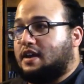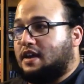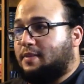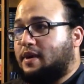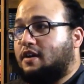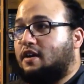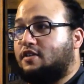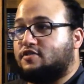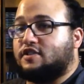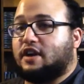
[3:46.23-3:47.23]
and about a
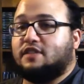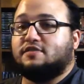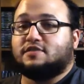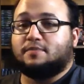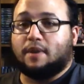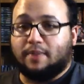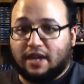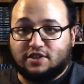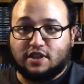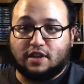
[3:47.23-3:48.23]
hundred dollars of my
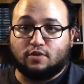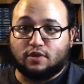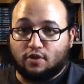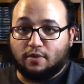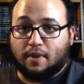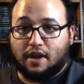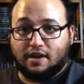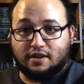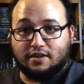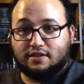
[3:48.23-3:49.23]
paycheck would go to
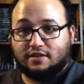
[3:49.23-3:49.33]
manga.